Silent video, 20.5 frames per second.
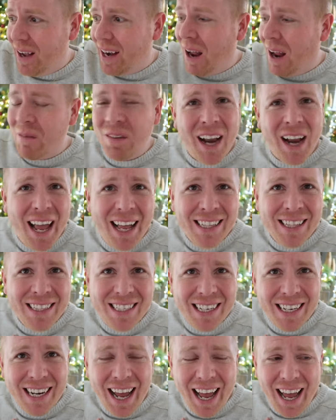And I'm gonna end
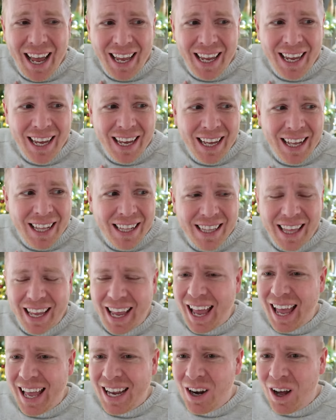today, like
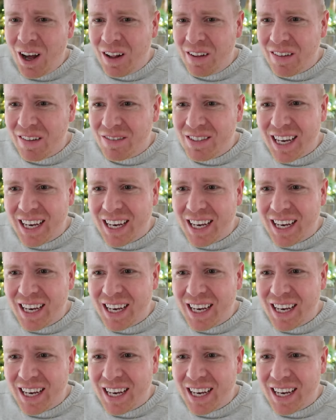I end all of them.